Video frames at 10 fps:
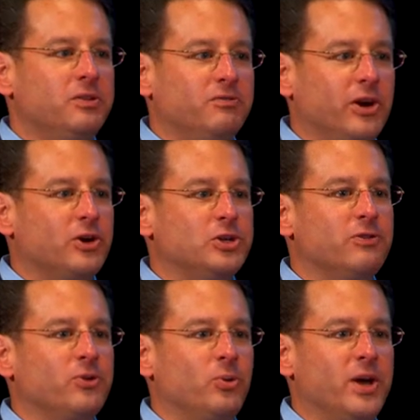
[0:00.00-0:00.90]
very
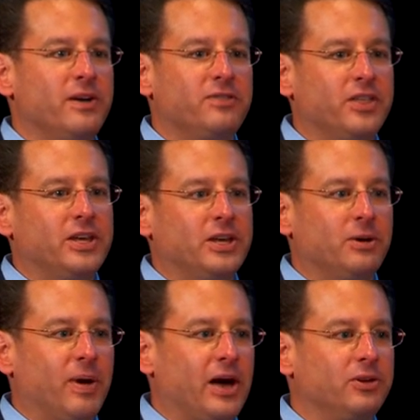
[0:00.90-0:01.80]
different way of thinking
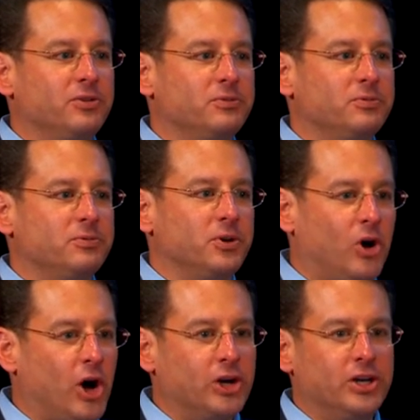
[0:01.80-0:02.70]
about
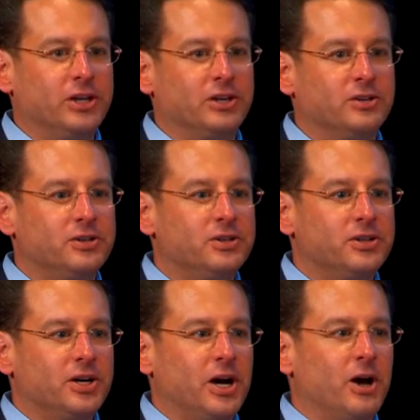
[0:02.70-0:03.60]
auditing
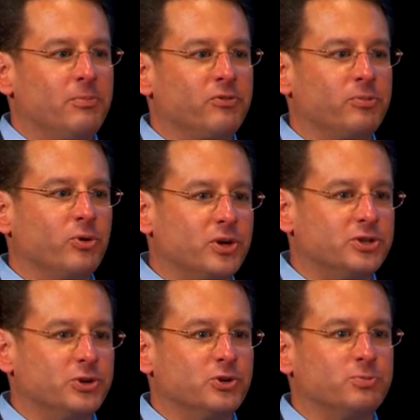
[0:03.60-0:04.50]
from a
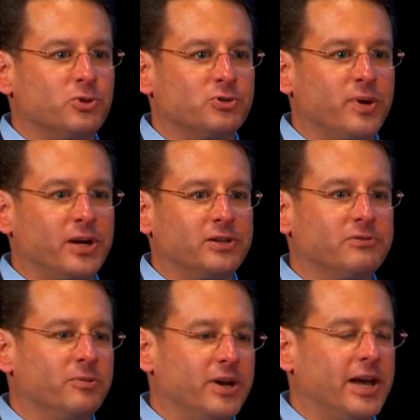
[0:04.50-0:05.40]
research perspective,
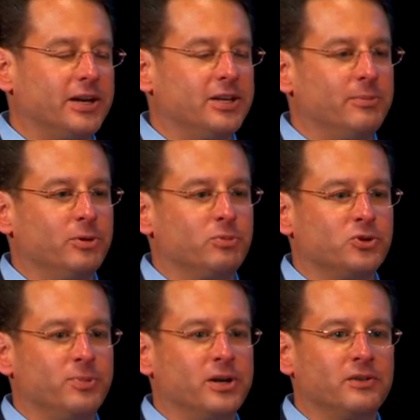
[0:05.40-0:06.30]
from an academic
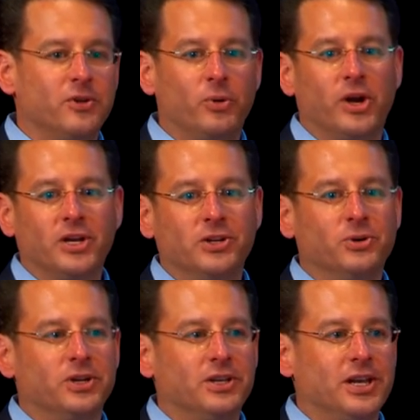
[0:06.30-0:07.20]
perspective, than what I do
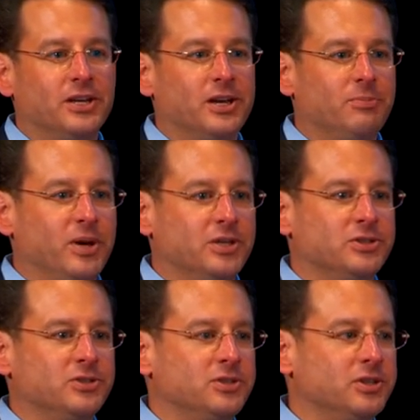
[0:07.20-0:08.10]
on a day-to-day
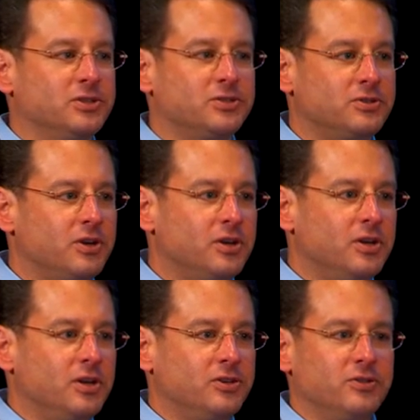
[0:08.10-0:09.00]
basis. And it's
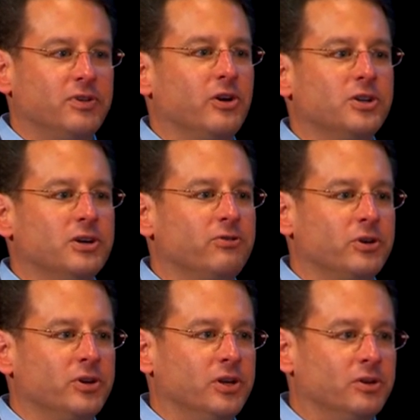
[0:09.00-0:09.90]
a very
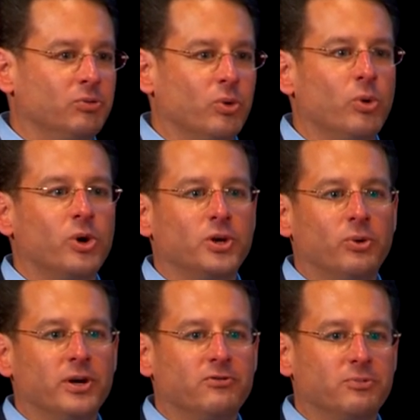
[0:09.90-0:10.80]
different and rewarding
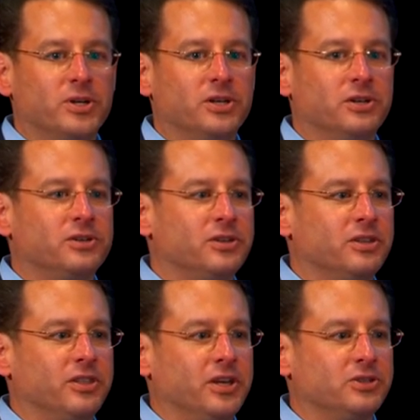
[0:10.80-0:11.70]
way for me to
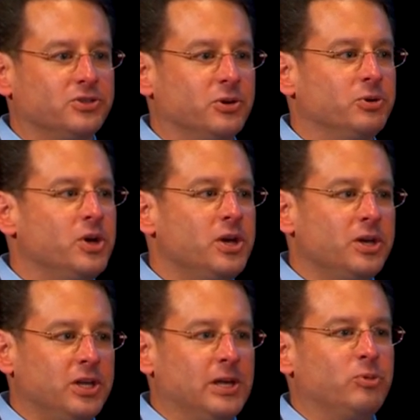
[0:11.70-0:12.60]
think. So
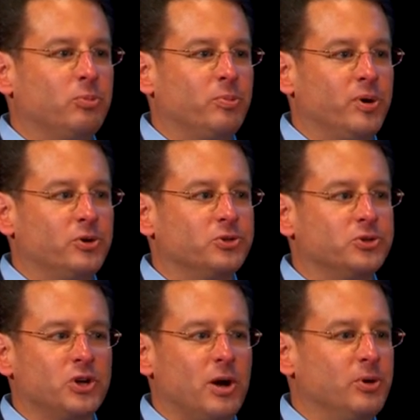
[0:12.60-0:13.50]
keep the proposals
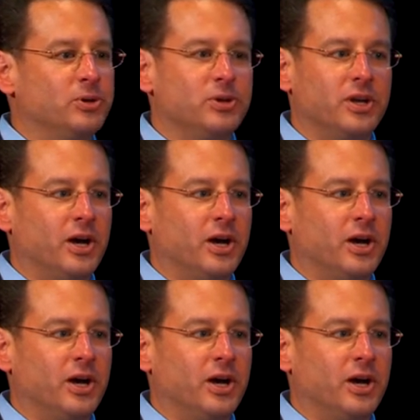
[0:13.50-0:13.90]
coming.